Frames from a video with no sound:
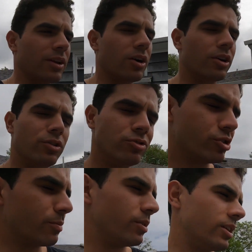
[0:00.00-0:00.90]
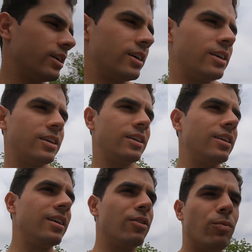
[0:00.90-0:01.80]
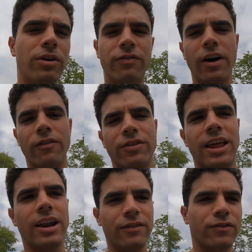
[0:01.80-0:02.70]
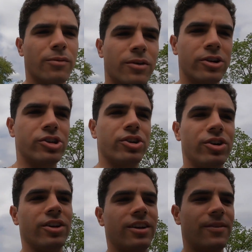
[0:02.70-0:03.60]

in our NutriBullet. We fell for that infomercial.